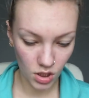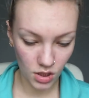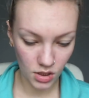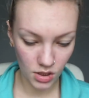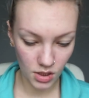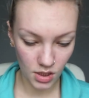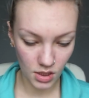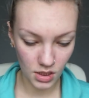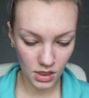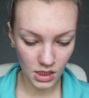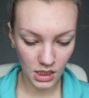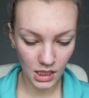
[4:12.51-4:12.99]
it
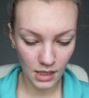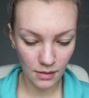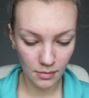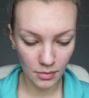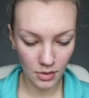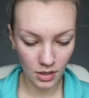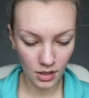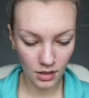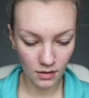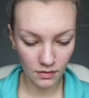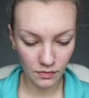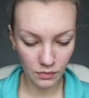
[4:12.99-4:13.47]
says to keep
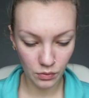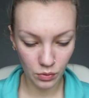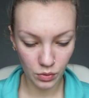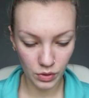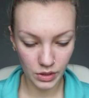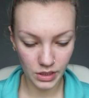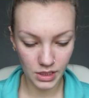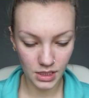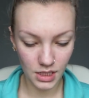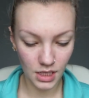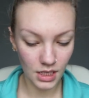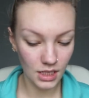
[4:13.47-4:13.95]
it on
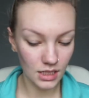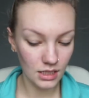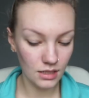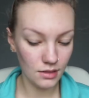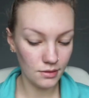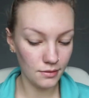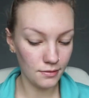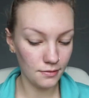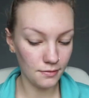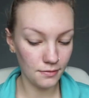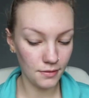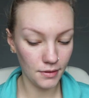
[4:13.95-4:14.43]
for 10
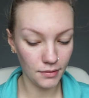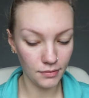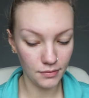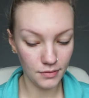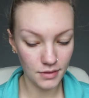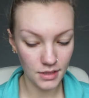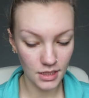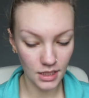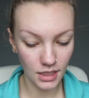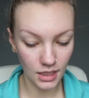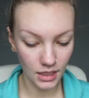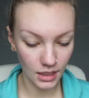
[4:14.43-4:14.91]
to
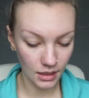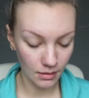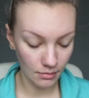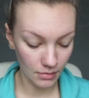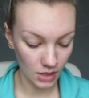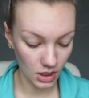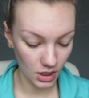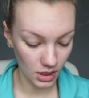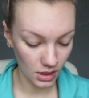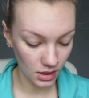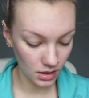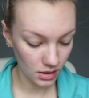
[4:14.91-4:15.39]
15
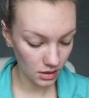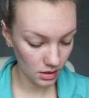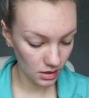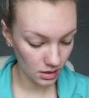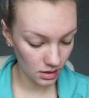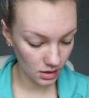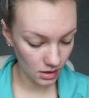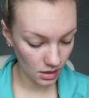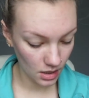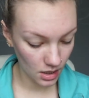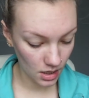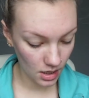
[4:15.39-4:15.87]

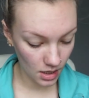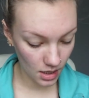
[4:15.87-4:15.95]
minutes.